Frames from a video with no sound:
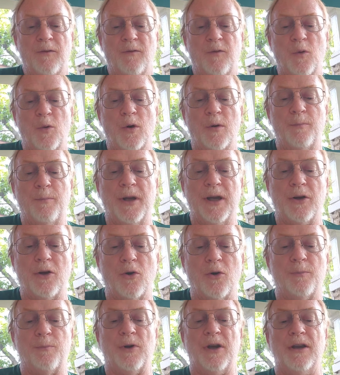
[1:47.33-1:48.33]
For big
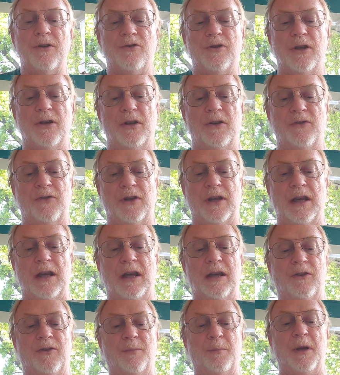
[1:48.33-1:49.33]
corporations,
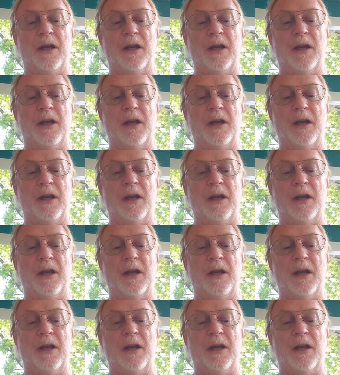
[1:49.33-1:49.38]
it's